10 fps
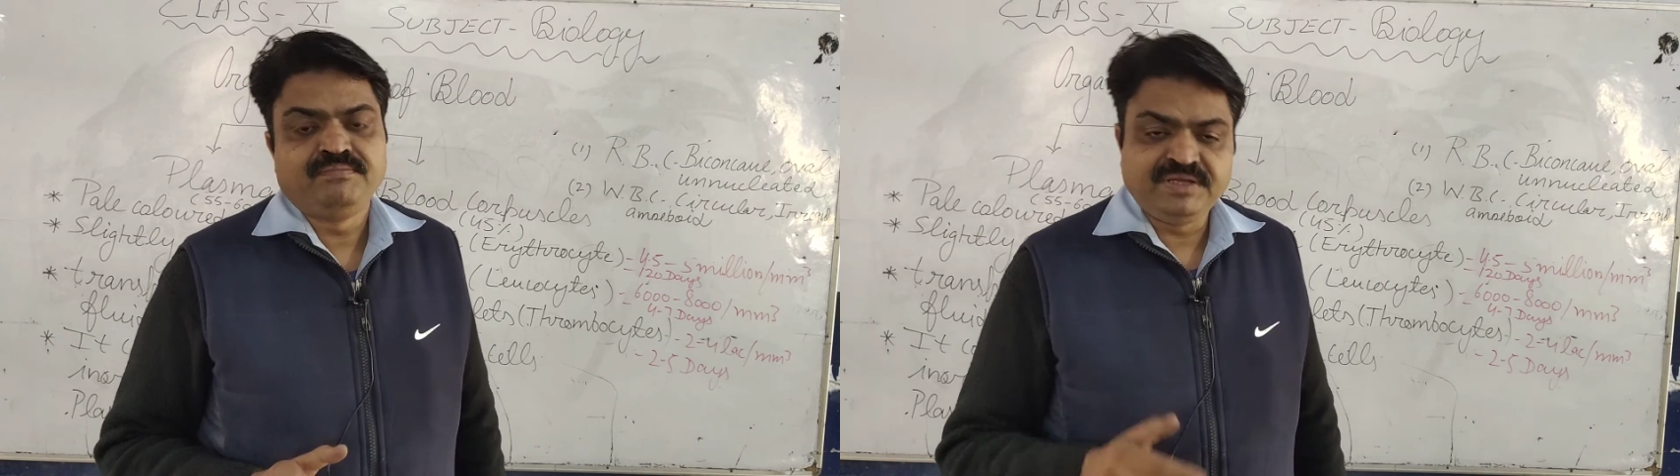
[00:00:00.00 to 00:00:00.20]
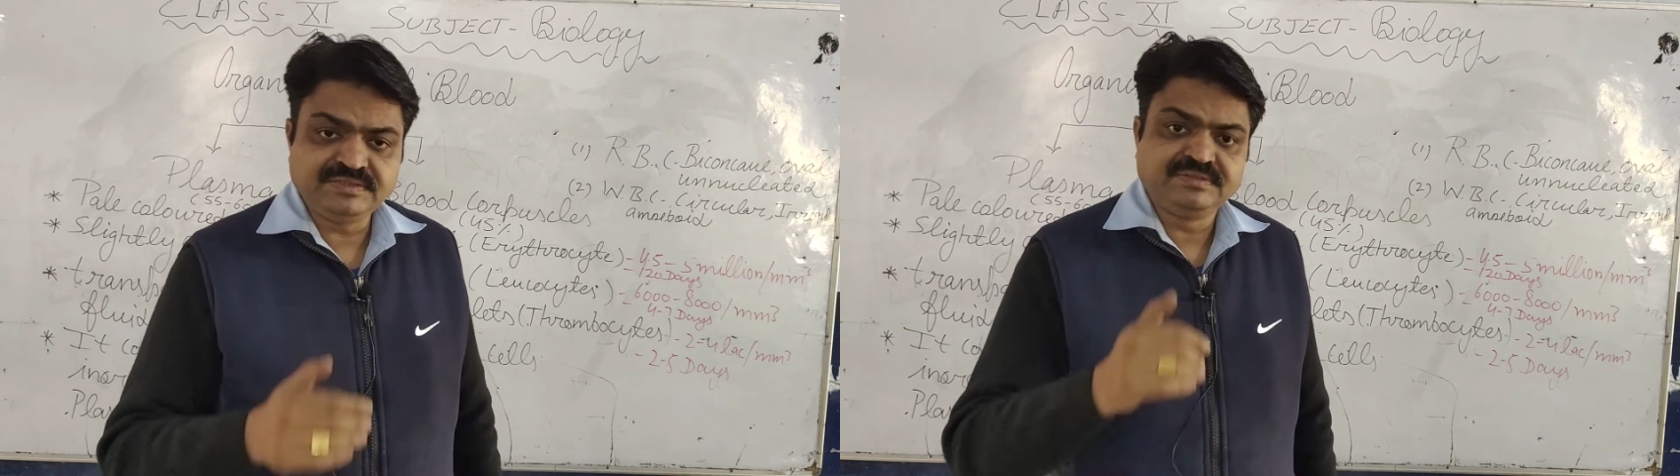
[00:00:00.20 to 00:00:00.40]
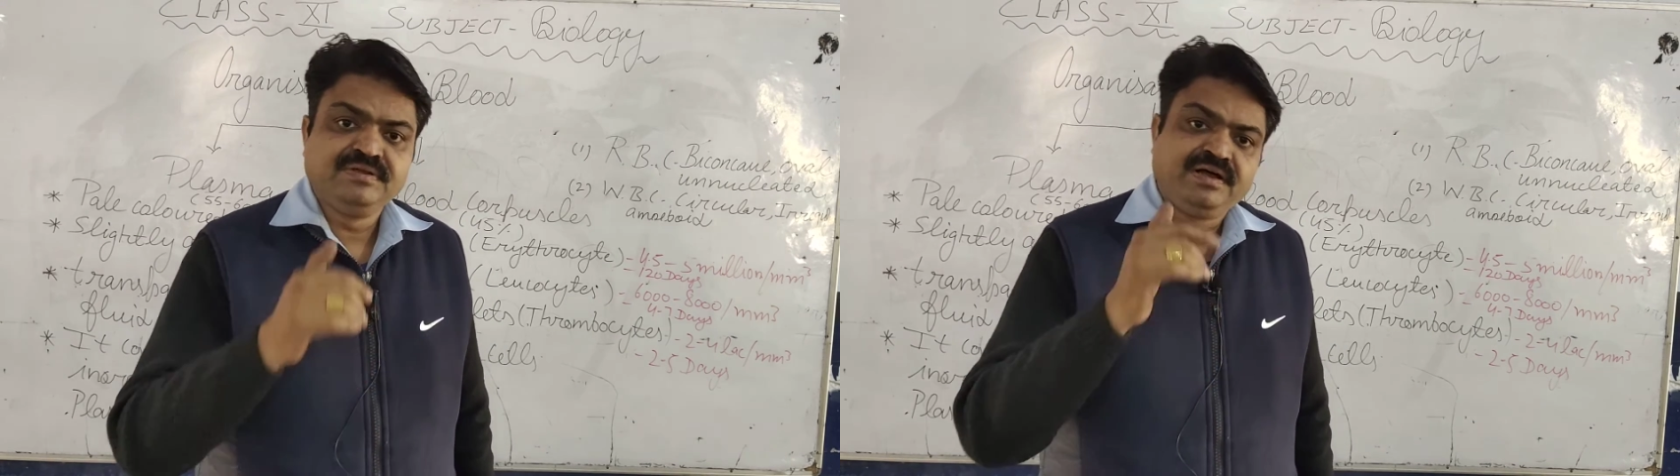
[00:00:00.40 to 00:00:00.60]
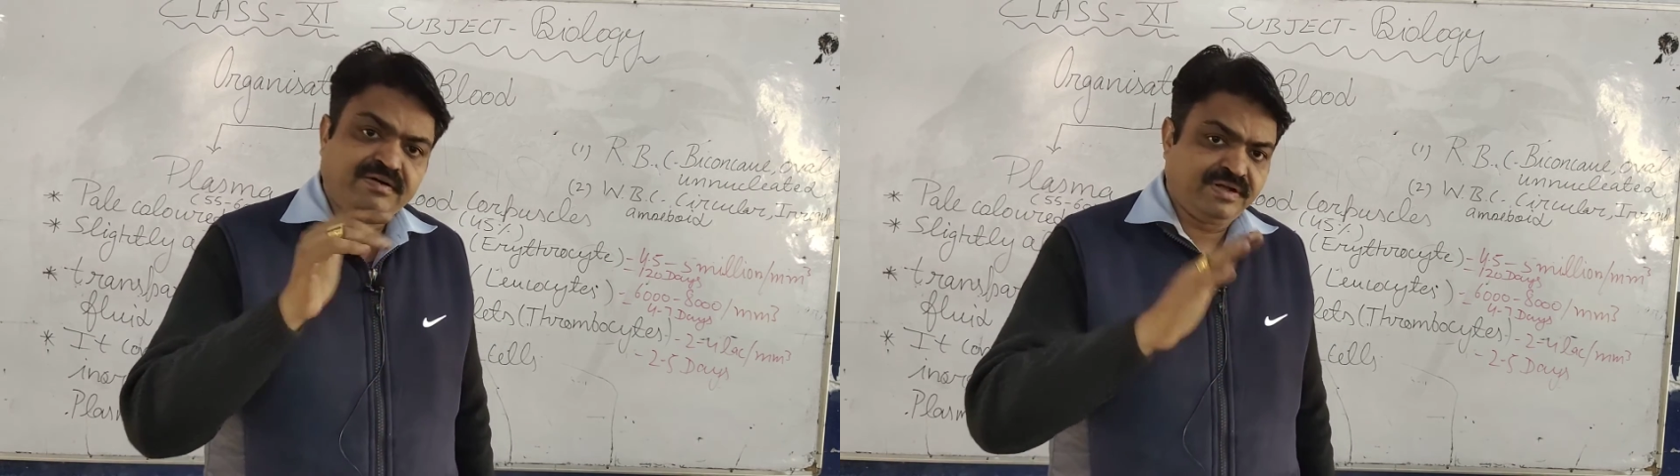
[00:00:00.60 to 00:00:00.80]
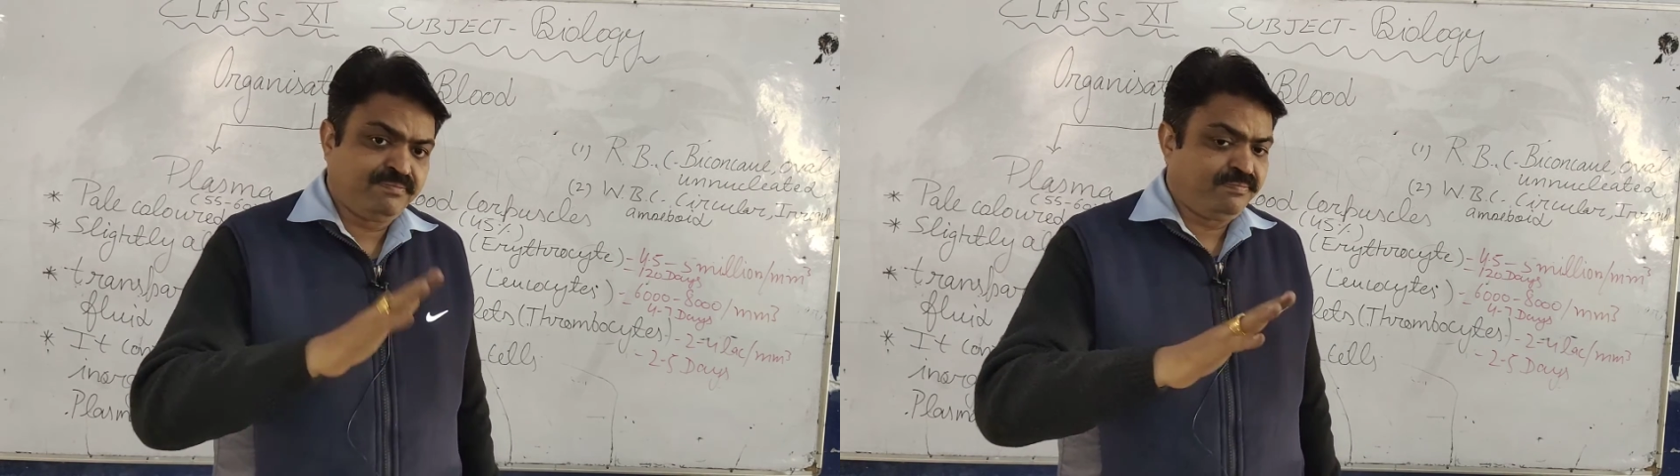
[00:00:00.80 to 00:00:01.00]
means
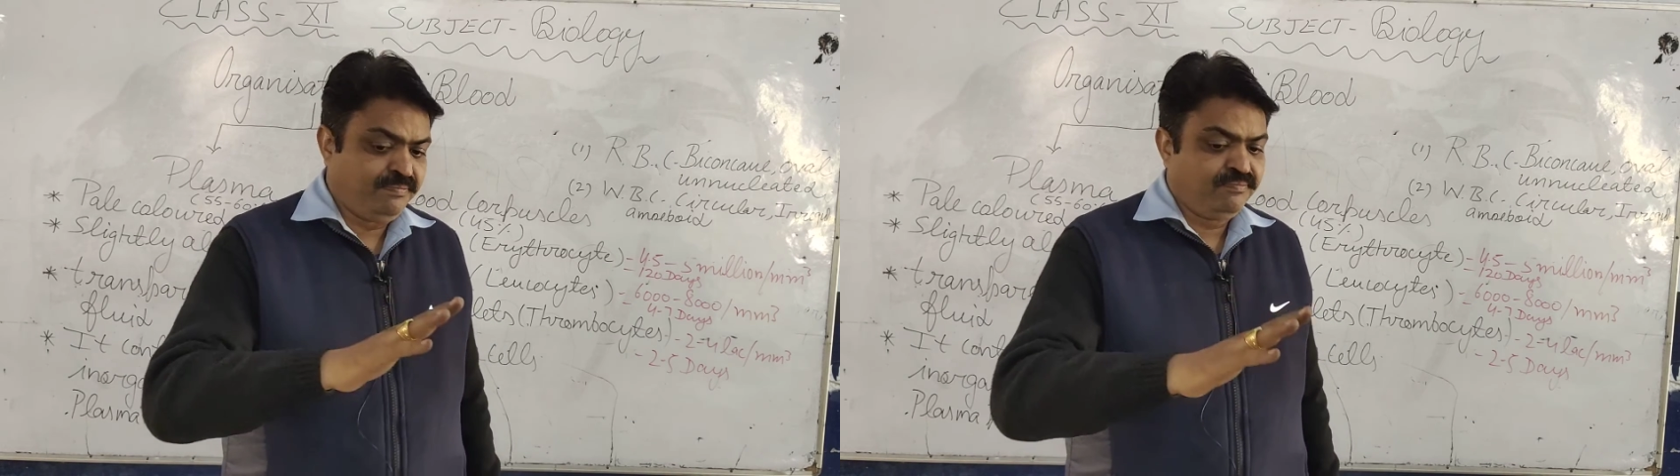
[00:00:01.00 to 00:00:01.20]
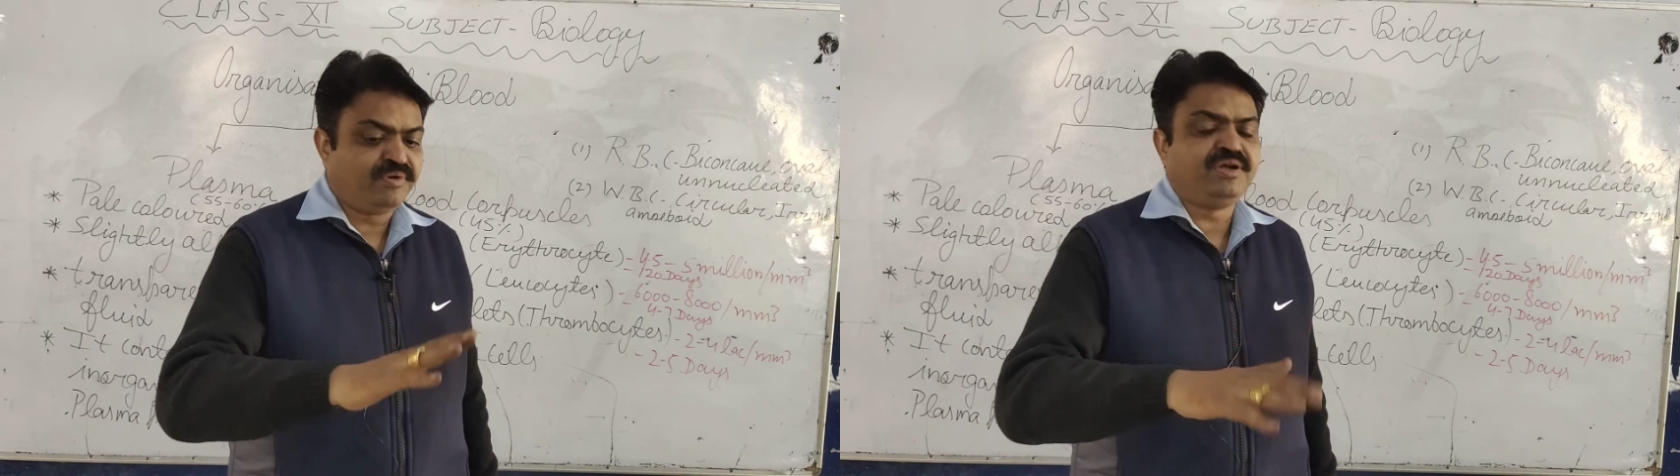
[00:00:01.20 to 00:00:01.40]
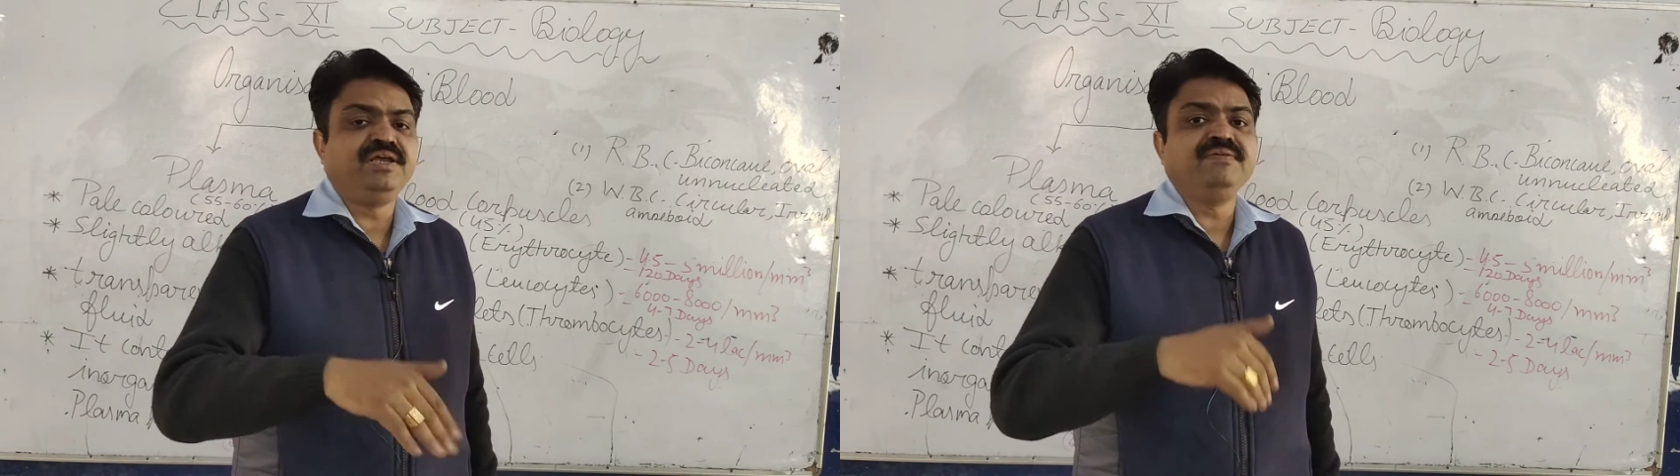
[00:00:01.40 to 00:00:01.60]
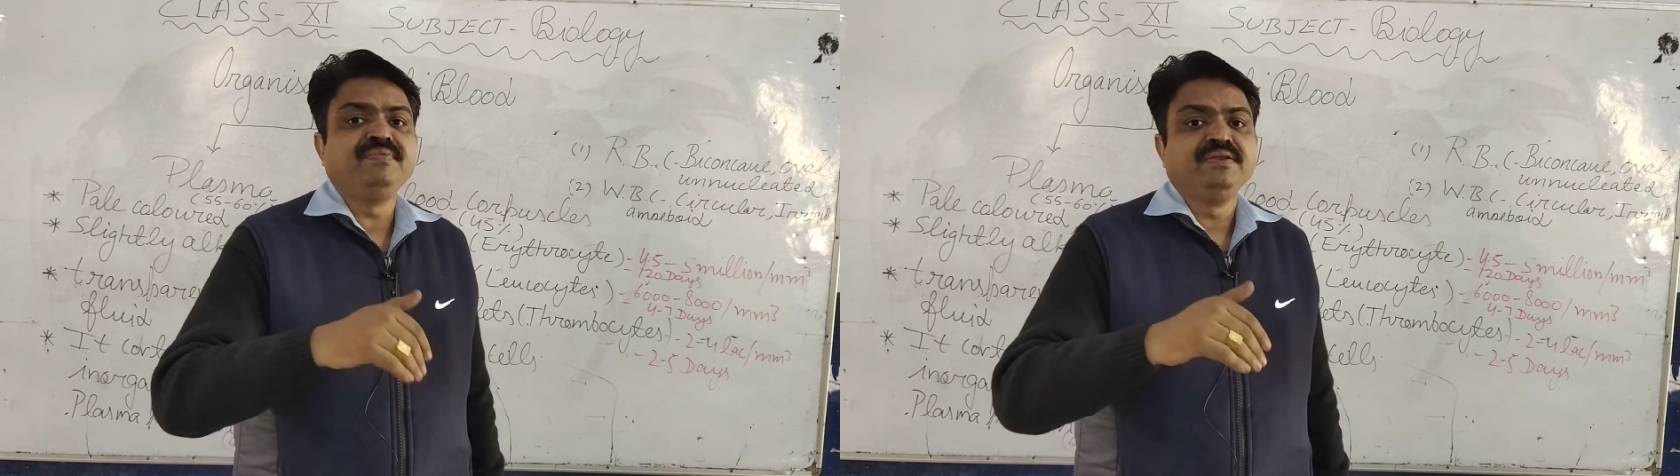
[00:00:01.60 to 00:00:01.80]
our body